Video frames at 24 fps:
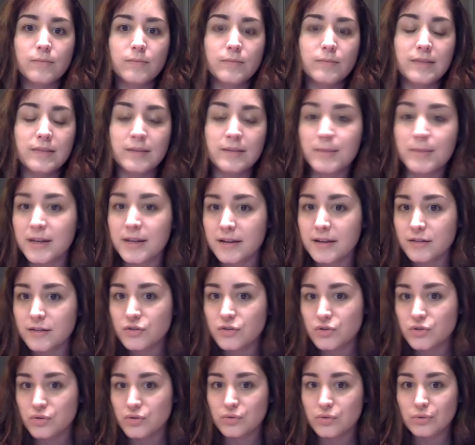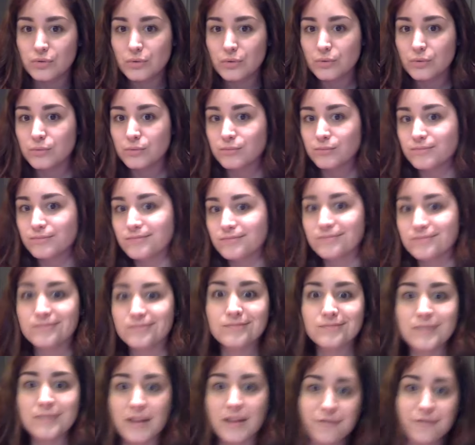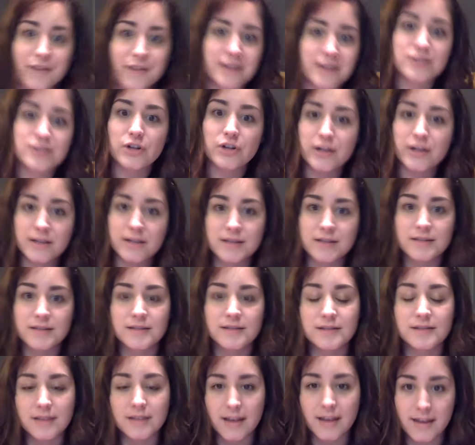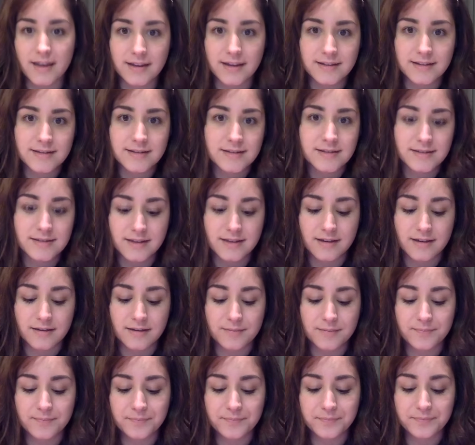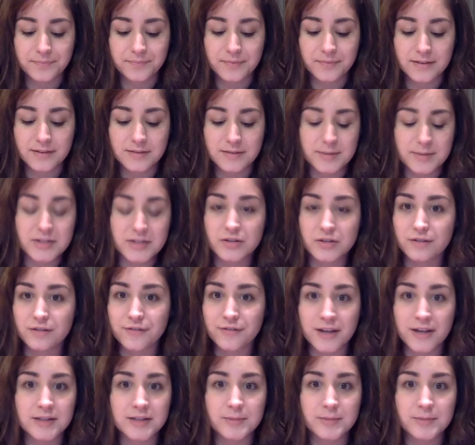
limited to effects artists and special effects